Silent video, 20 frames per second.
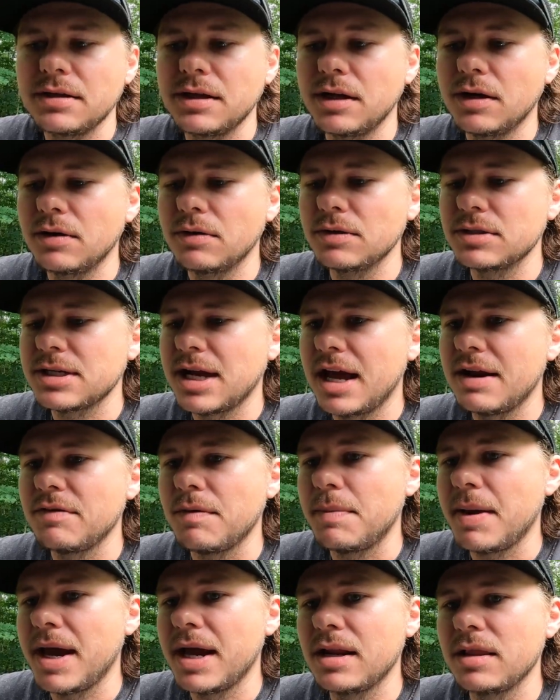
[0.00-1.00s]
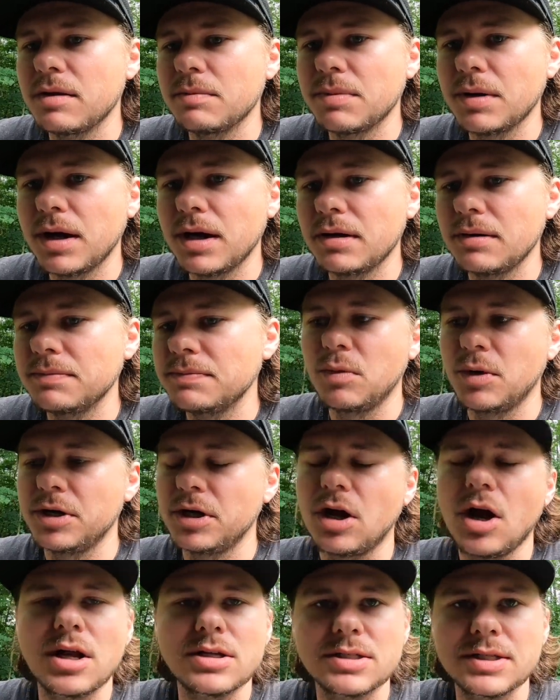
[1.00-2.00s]
You know, it's kind of a pain in the butt when
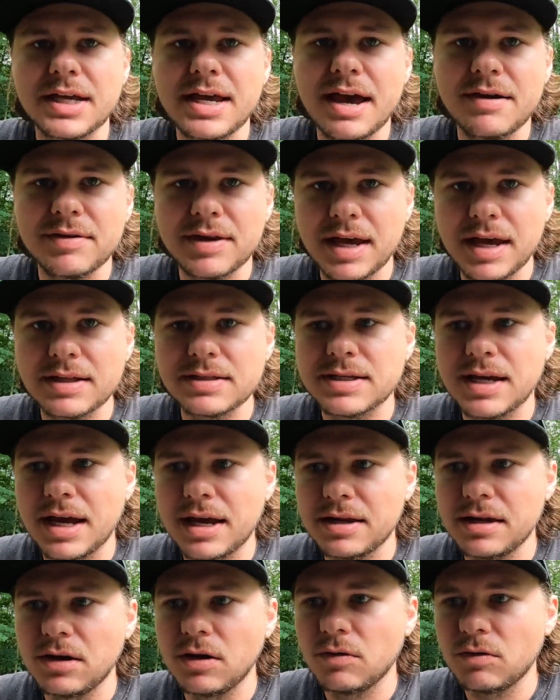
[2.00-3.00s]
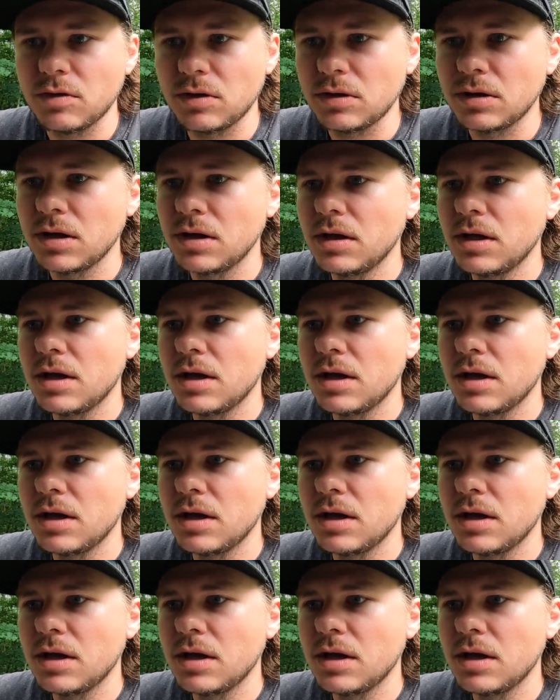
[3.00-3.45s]
you're constantly having anxiety over